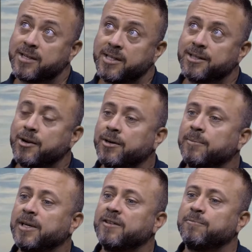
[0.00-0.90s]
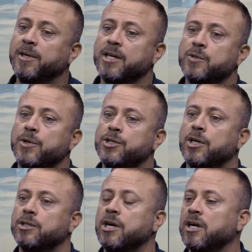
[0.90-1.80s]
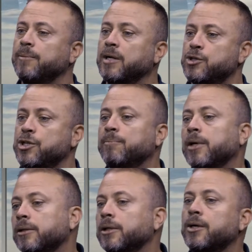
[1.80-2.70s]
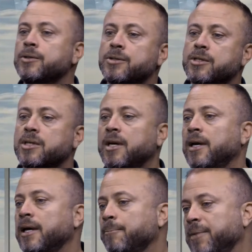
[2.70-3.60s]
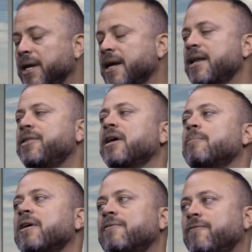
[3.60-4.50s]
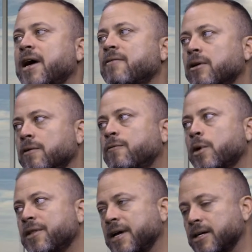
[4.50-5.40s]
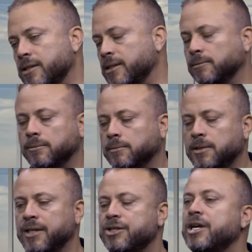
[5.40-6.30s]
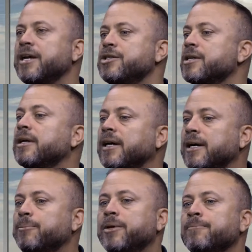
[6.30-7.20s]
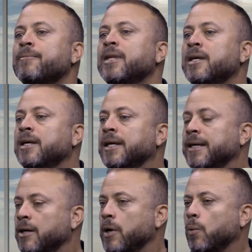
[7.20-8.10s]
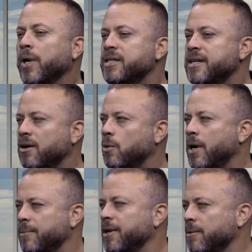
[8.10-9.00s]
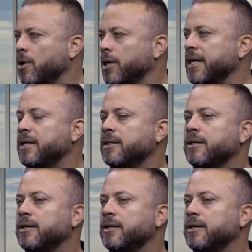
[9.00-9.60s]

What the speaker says: 600 above, because when you start talking about jumbo loans being anything above 540,000 and change and up, it weeds out quite a bit of the market,